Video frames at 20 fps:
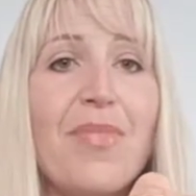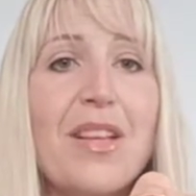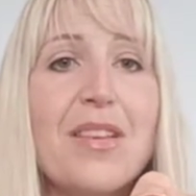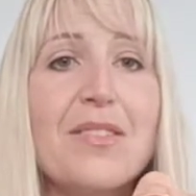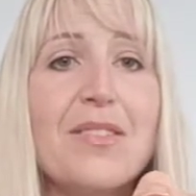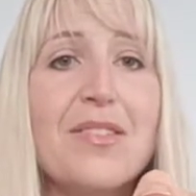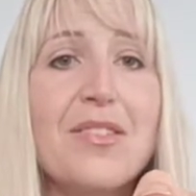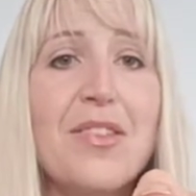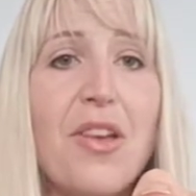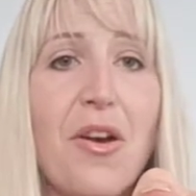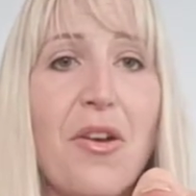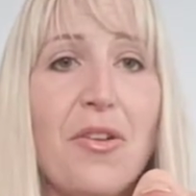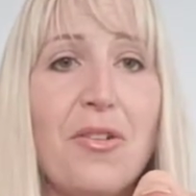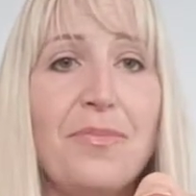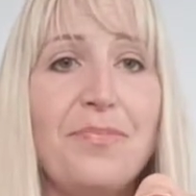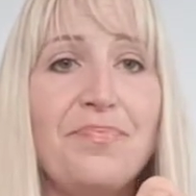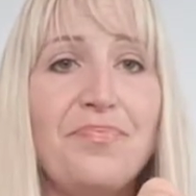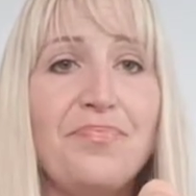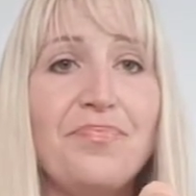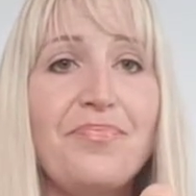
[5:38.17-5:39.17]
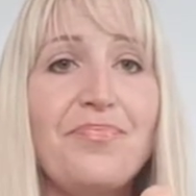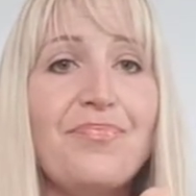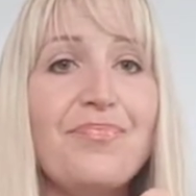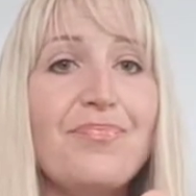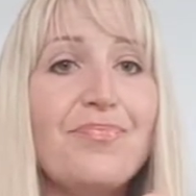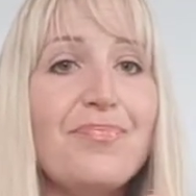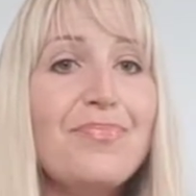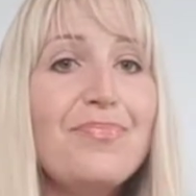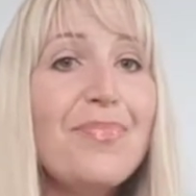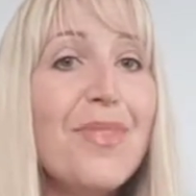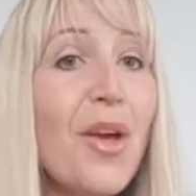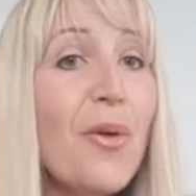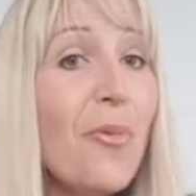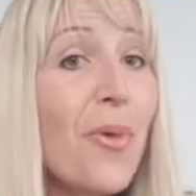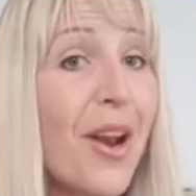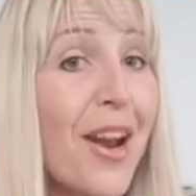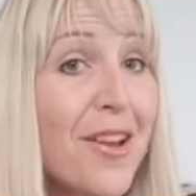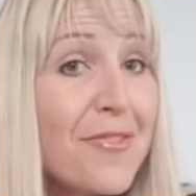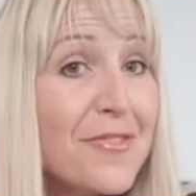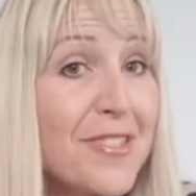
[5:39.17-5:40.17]
So,
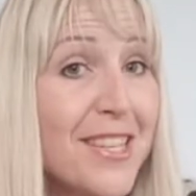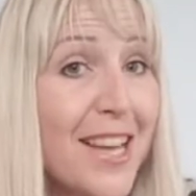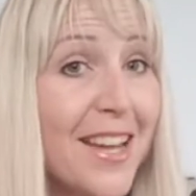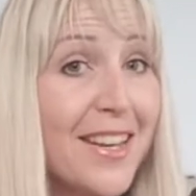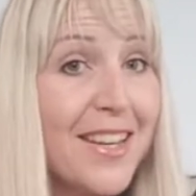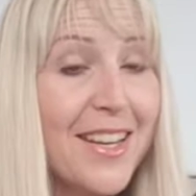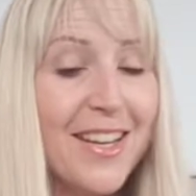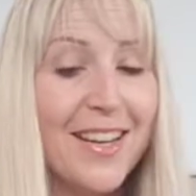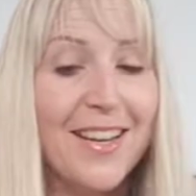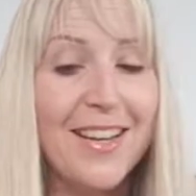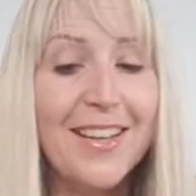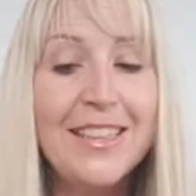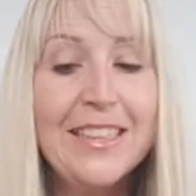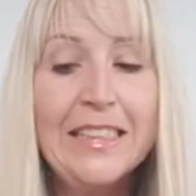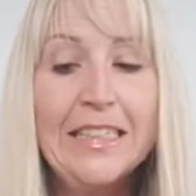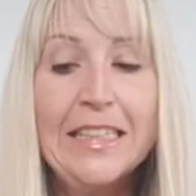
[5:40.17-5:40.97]
what I've done here